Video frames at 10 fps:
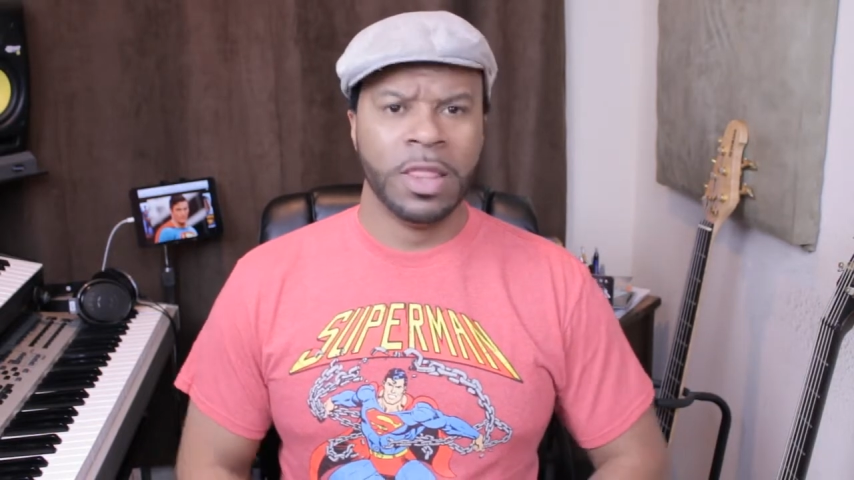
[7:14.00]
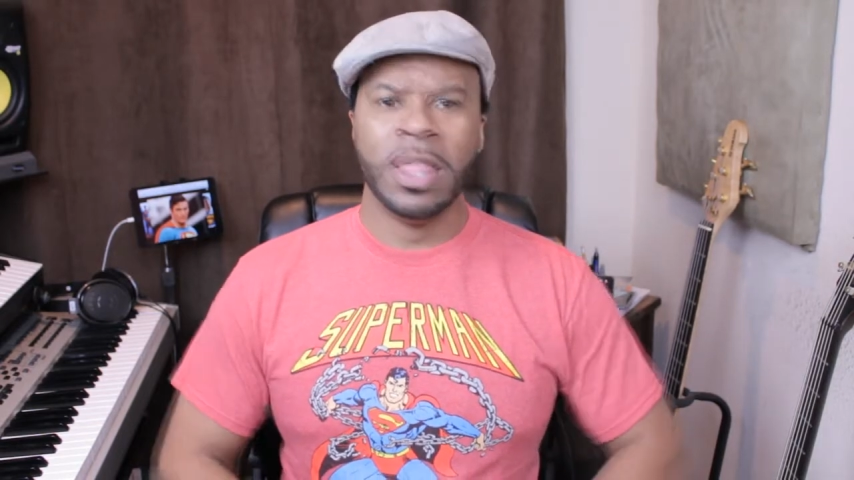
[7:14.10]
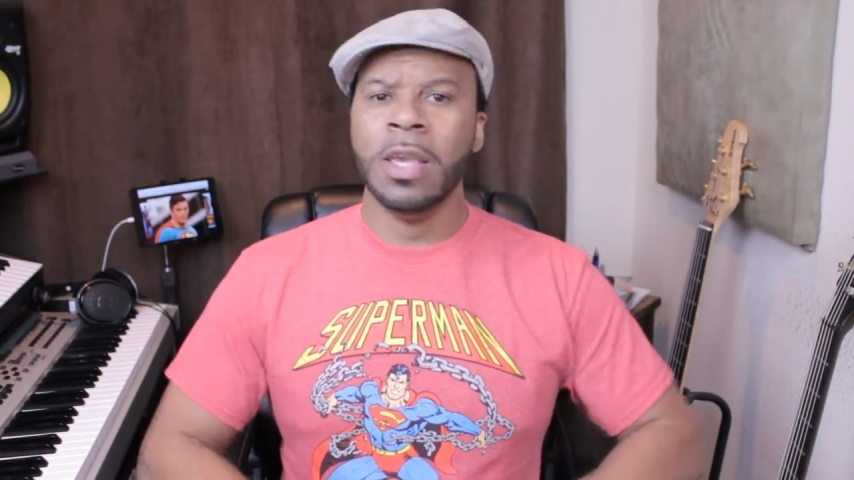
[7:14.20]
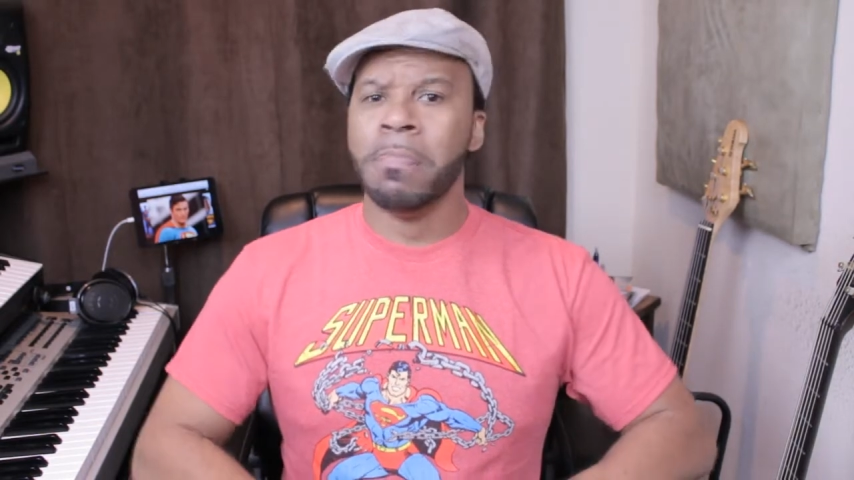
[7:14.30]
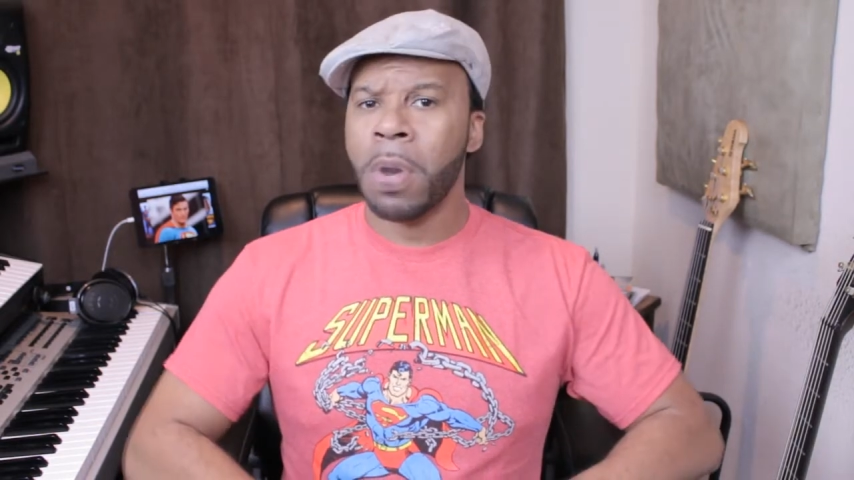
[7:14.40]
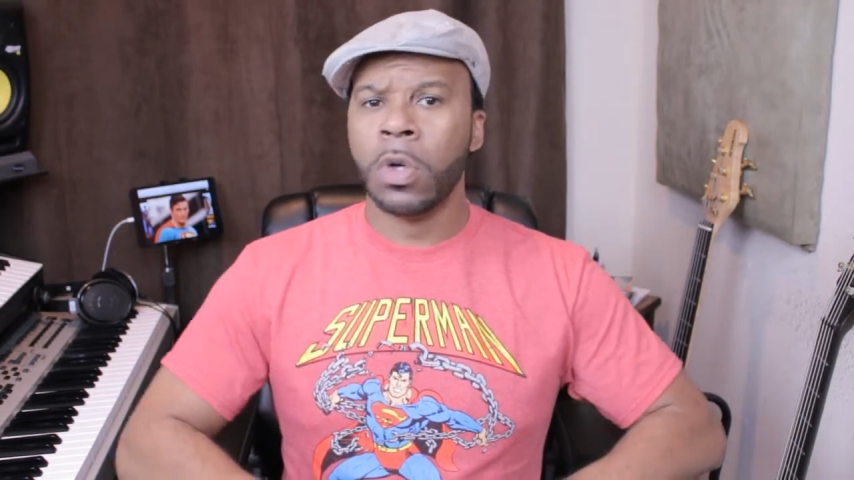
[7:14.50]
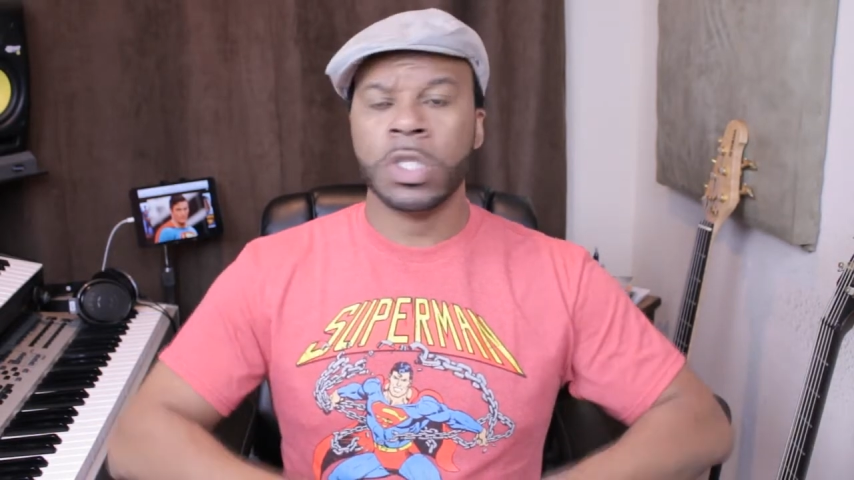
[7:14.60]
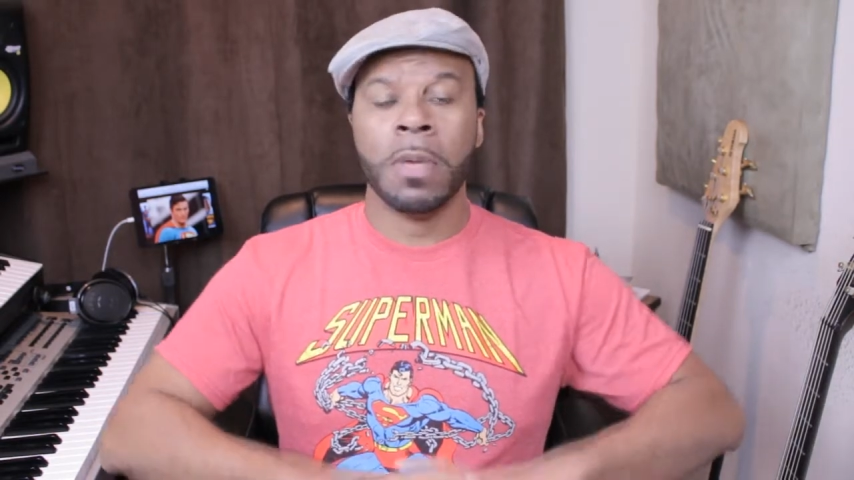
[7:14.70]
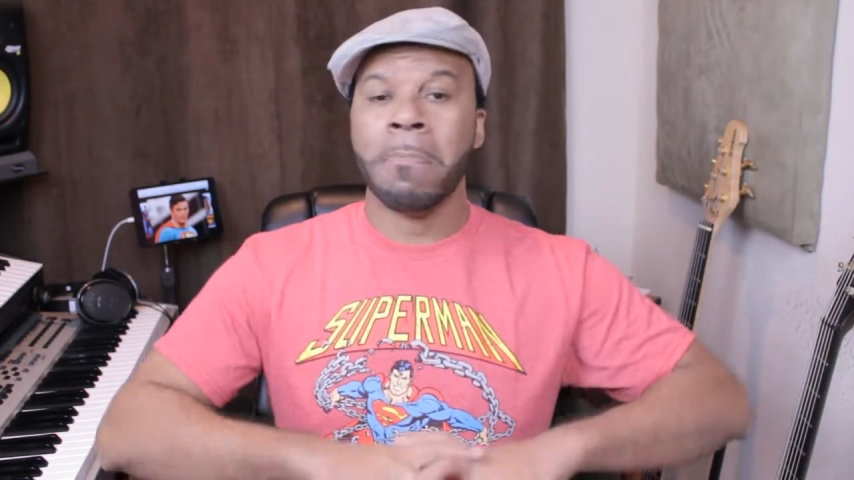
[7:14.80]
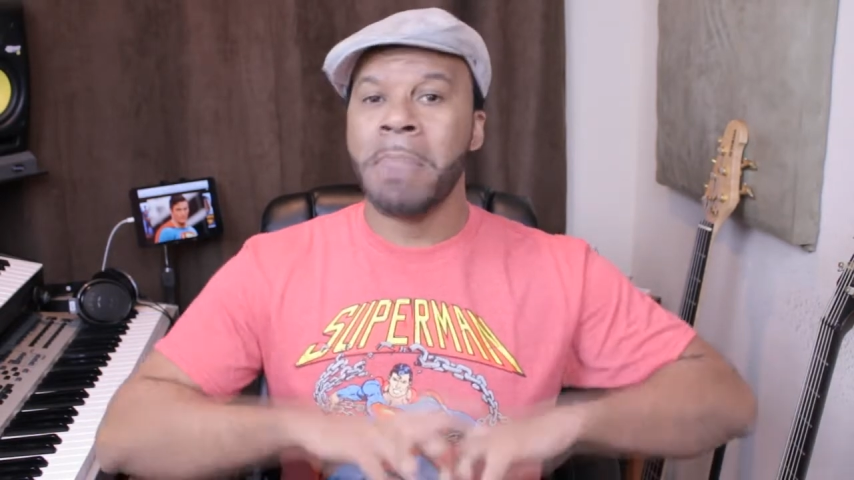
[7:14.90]
the
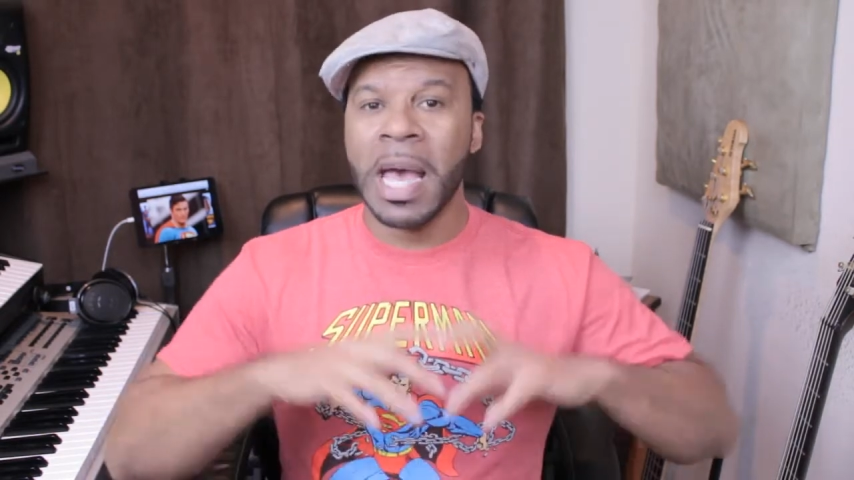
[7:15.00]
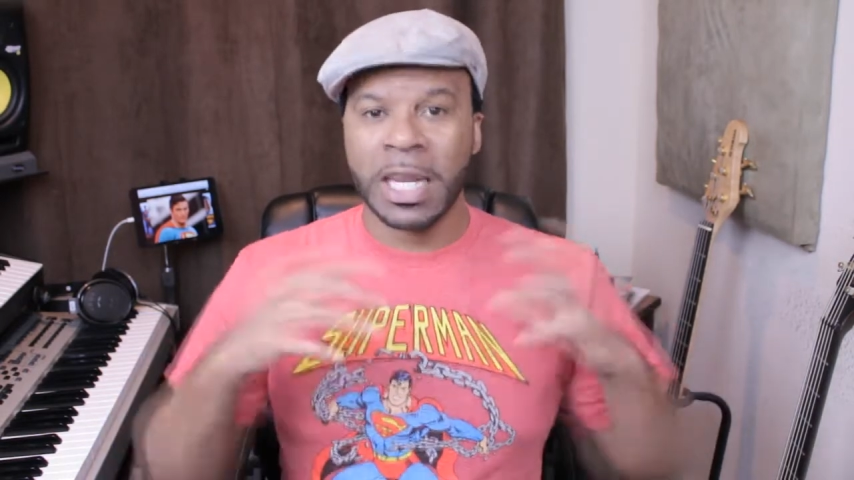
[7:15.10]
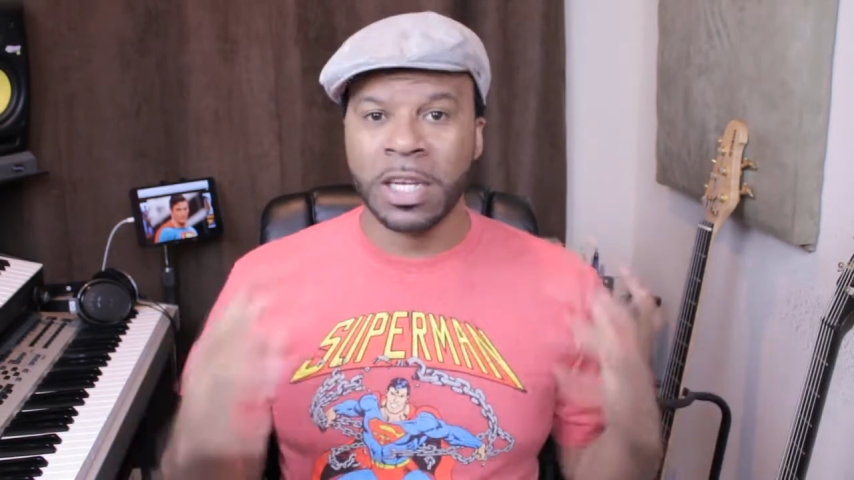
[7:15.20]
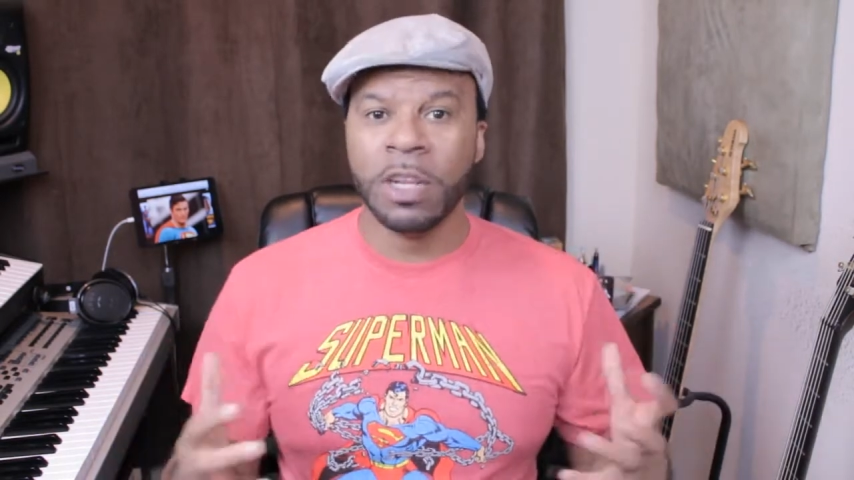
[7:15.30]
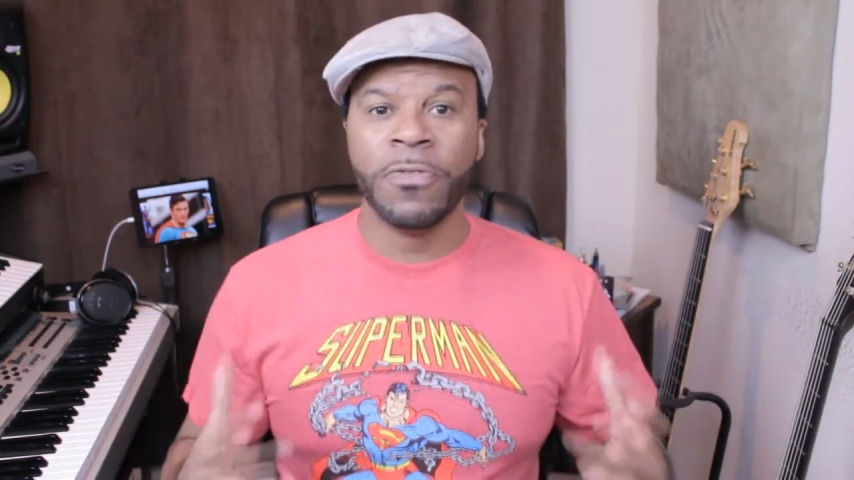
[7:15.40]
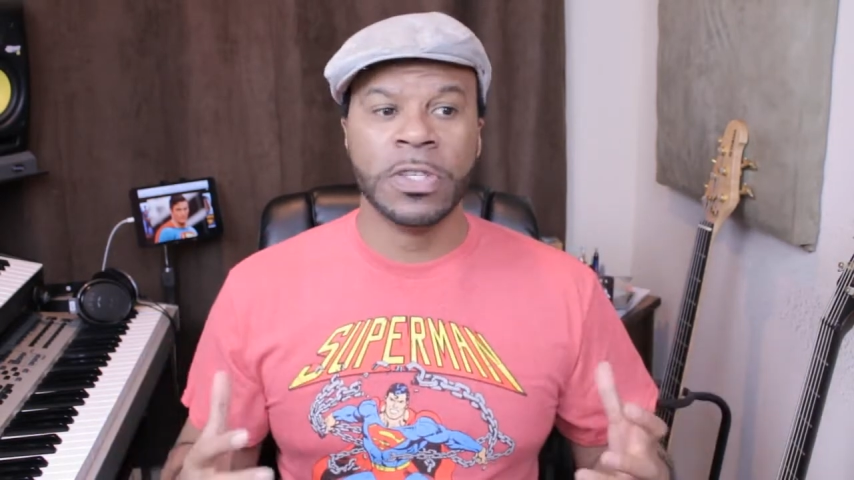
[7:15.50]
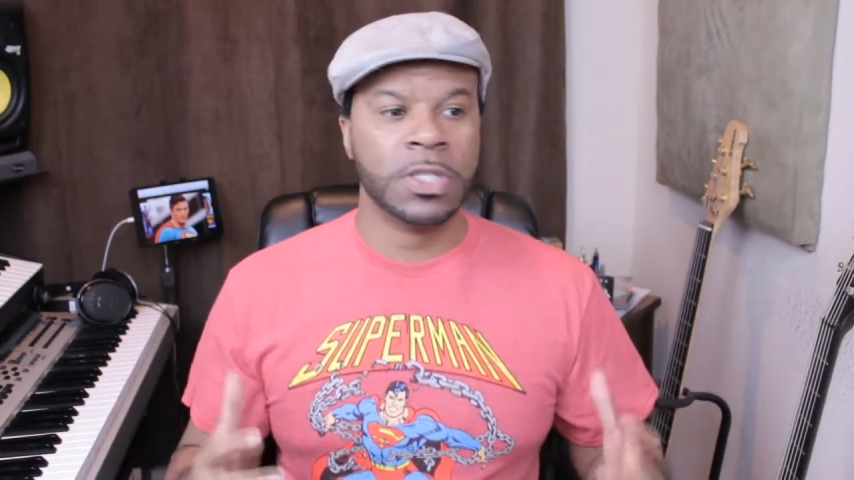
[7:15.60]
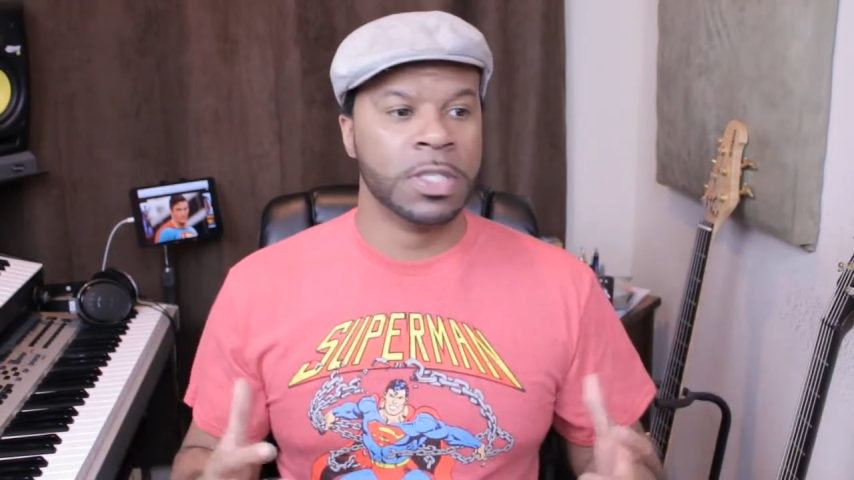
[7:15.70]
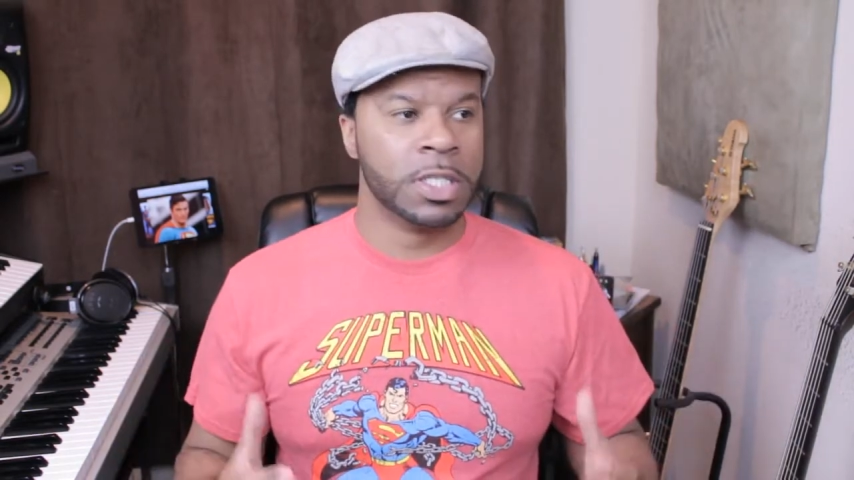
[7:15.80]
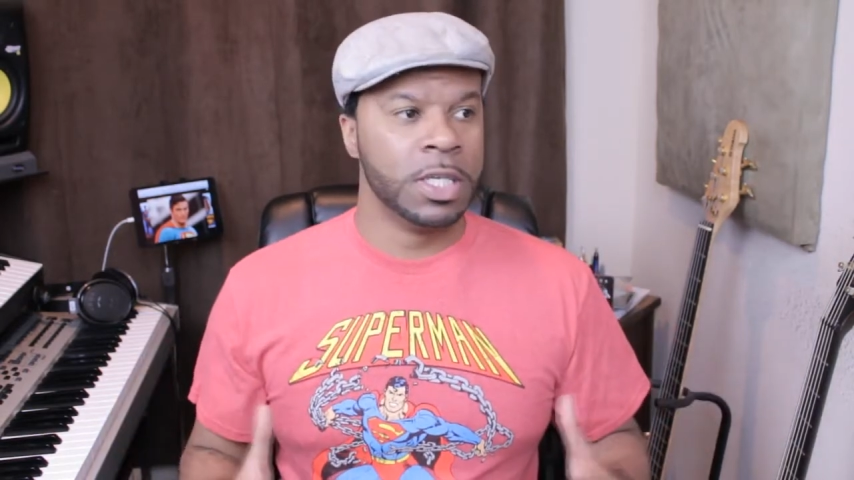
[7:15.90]
most magnificent